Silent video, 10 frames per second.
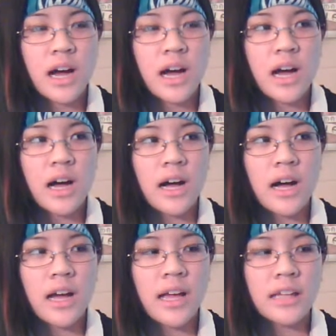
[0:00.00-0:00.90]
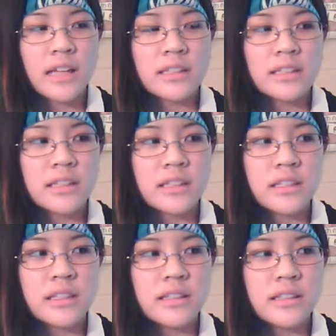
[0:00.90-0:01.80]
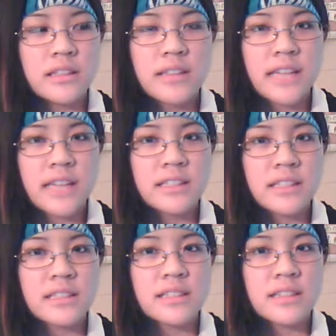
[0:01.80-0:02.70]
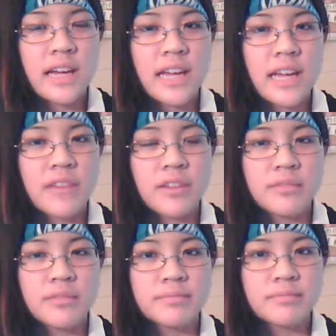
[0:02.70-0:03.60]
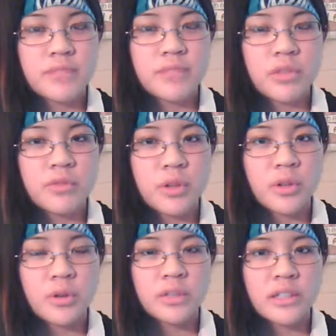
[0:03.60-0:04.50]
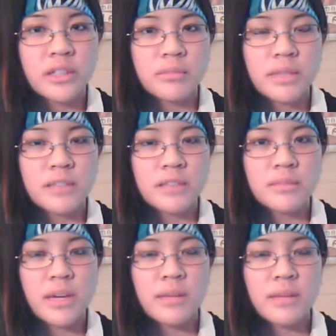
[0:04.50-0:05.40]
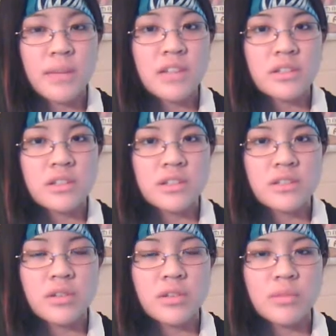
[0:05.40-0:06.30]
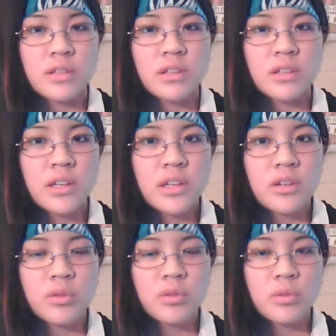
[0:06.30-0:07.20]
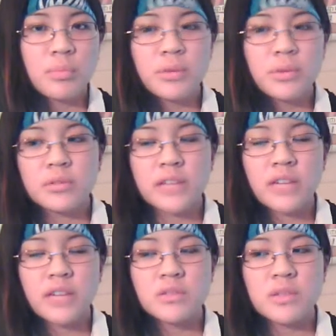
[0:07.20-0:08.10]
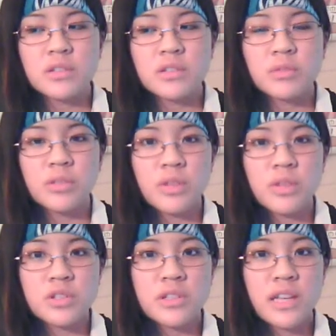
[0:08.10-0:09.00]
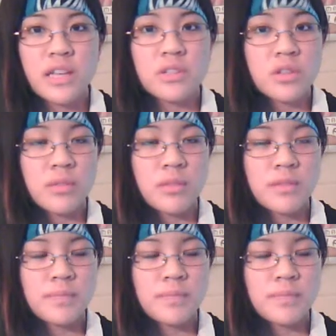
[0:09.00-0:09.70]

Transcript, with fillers: and that at least I have a little foothold on because my major is going to be group language major with Russian and German.